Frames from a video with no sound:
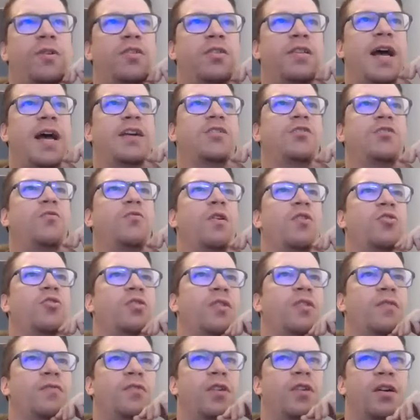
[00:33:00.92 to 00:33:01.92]
Springs tax
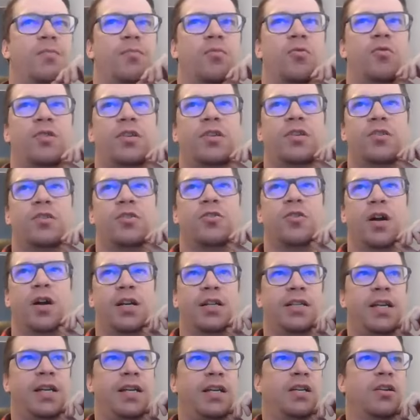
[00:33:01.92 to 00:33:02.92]
question if Doug Bruce isn't
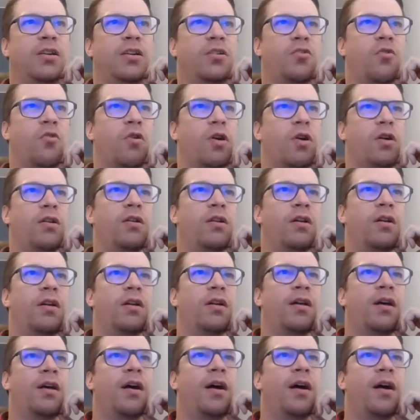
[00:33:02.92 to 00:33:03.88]
trying to take you to court.